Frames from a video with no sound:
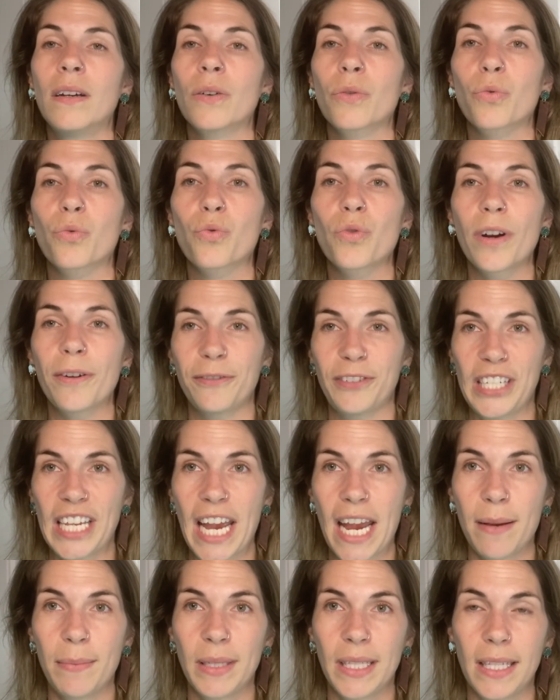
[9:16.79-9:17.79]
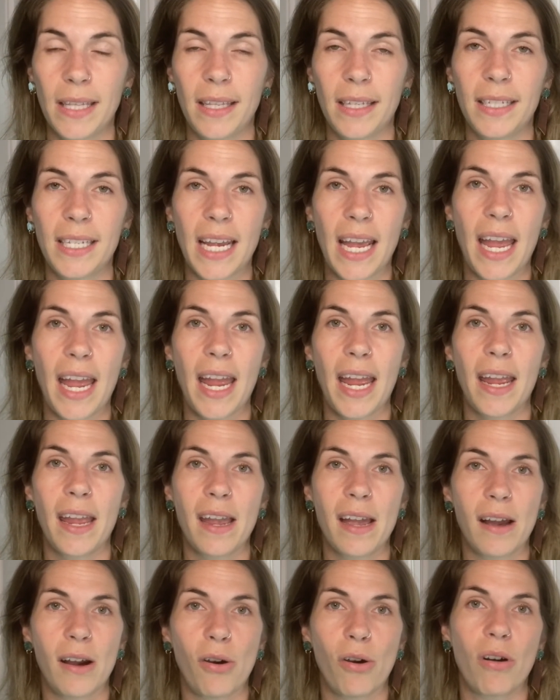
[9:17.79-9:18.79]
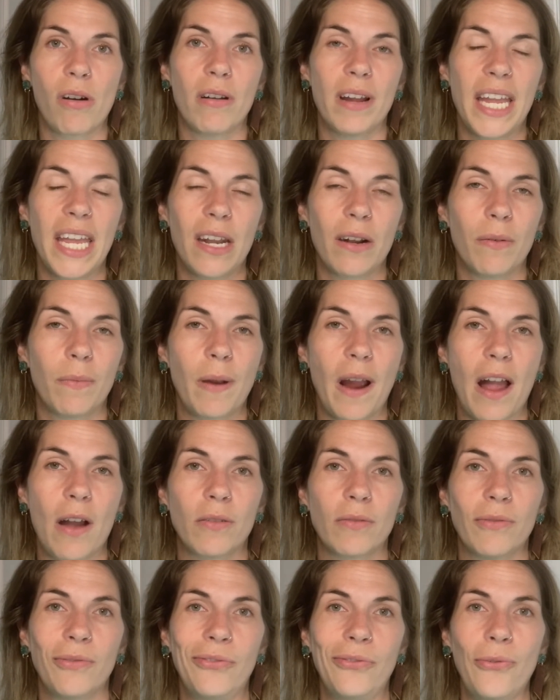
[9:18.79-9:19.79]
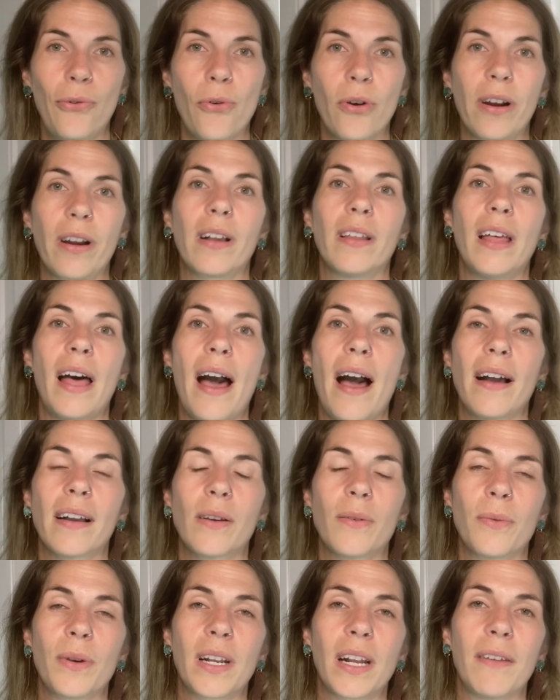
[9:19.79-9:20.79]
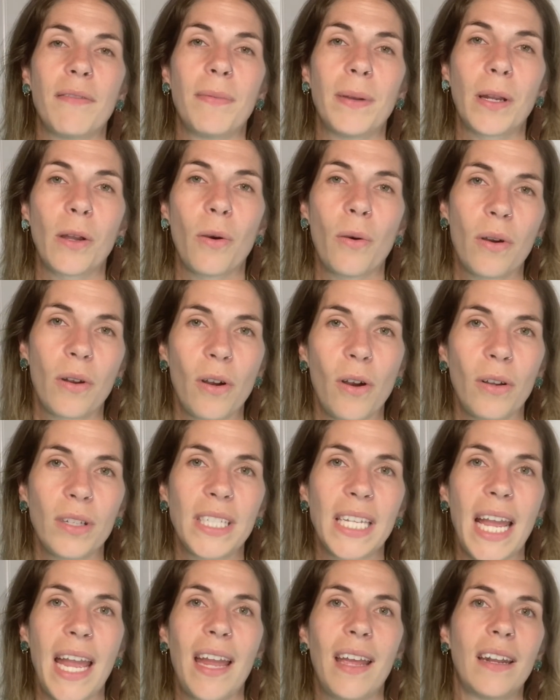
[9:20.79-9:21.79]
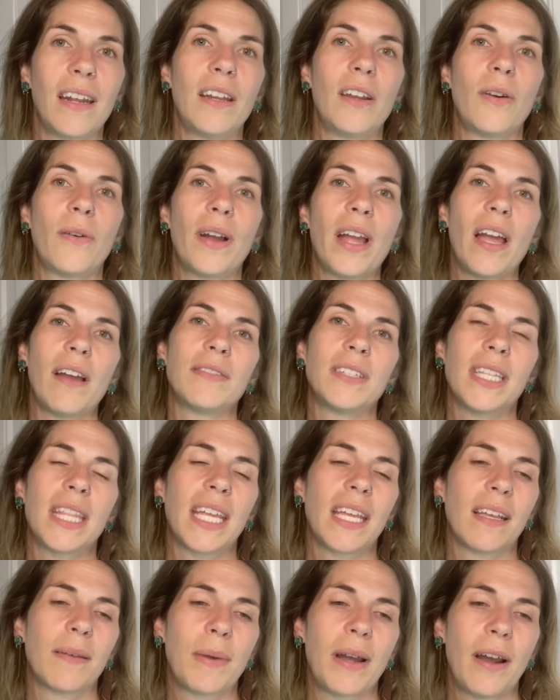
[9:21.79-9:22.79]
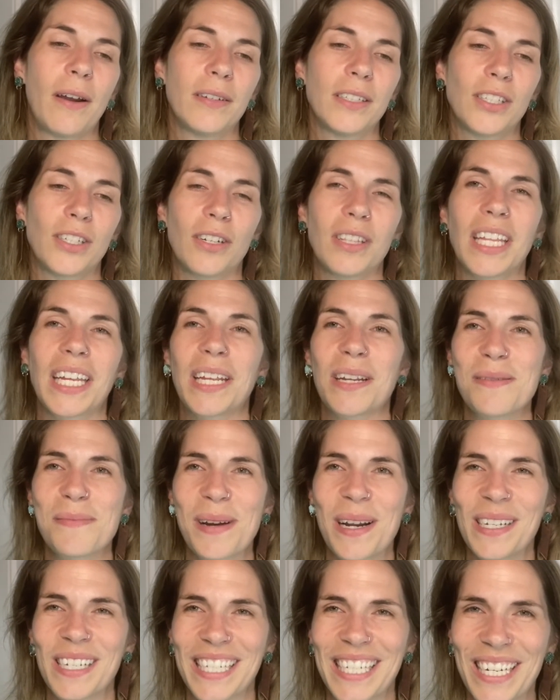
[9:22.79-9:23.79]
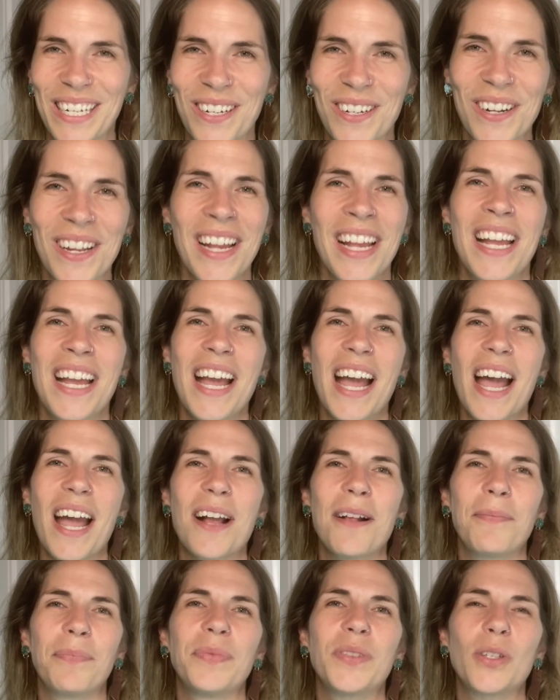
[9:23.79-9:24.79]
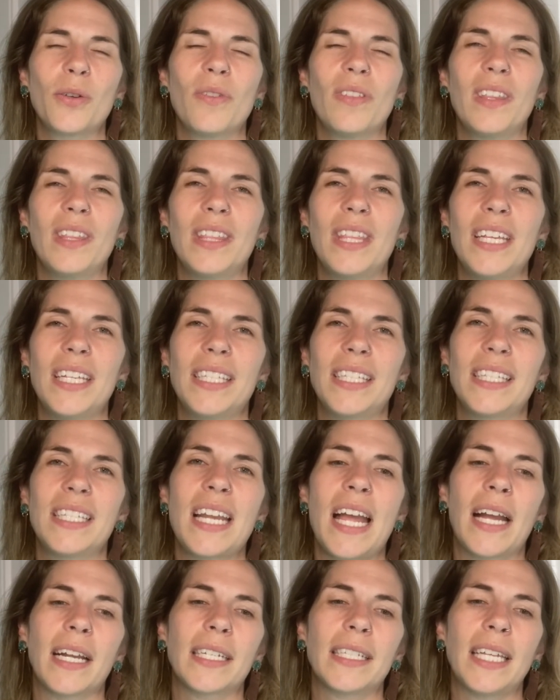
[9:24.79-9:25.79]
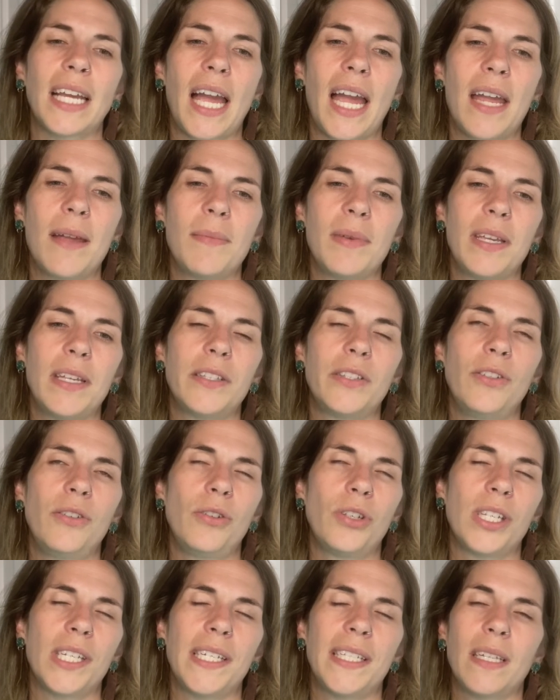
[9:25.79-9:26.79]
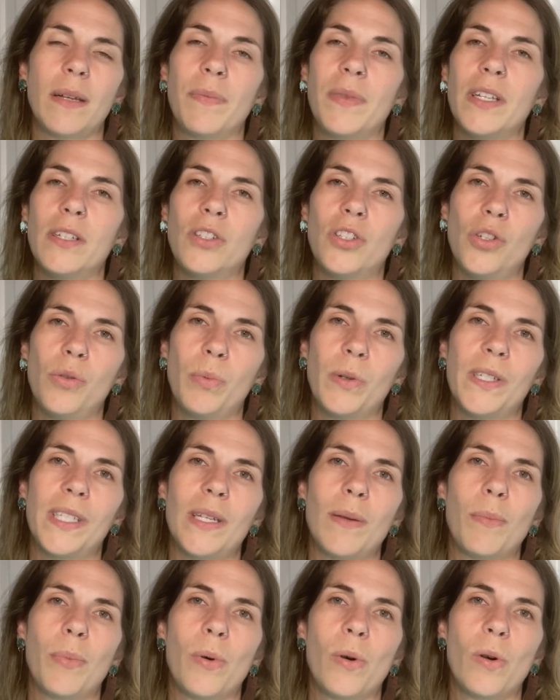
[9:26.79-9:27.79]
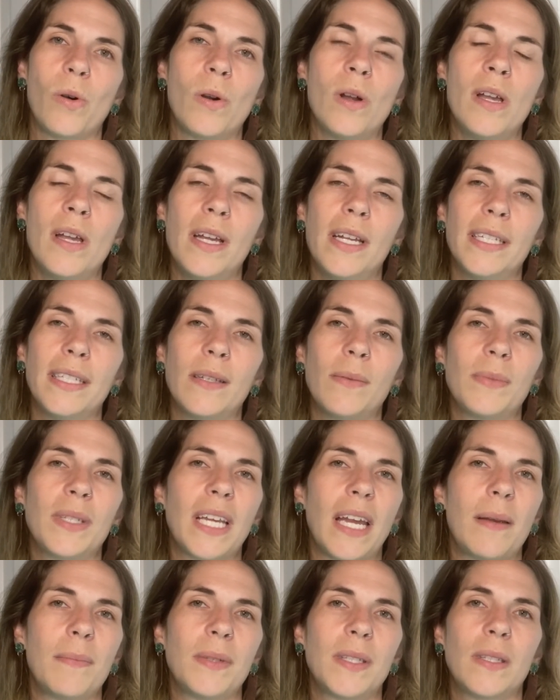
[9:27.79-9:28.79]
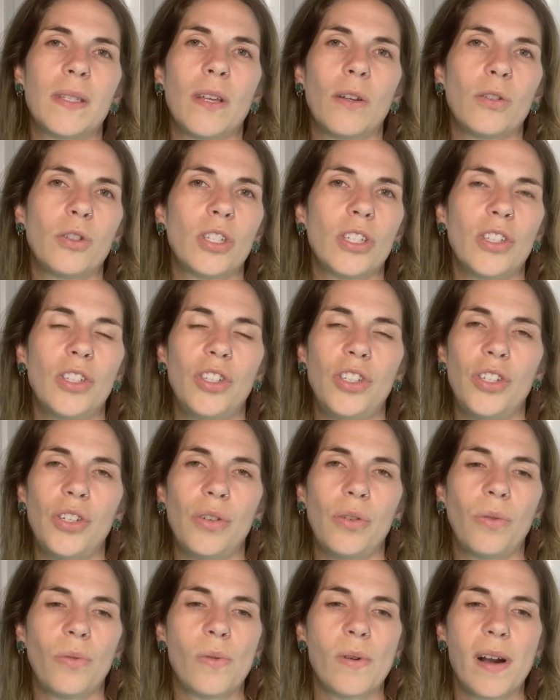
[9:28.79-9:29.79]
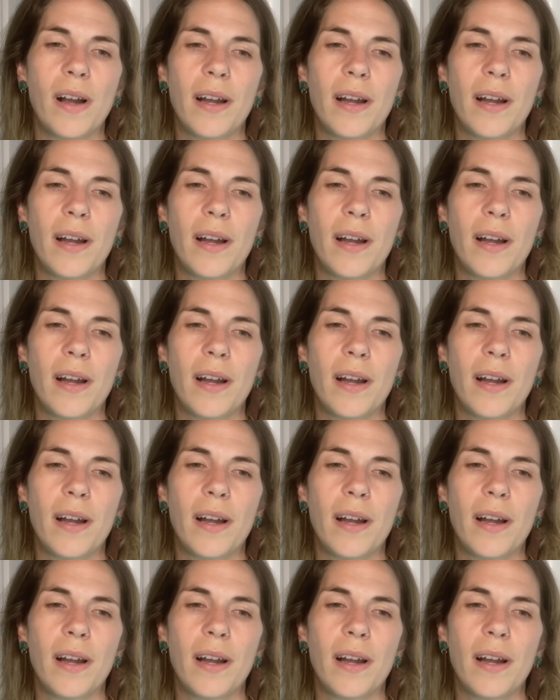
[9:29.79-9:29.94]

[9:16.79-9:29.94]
rough times of the day are hit around 4 o'clock when I've been going all day and I know I have to start thinking about dinner. So this snack time is usually something super simple. Sometimes they'll just do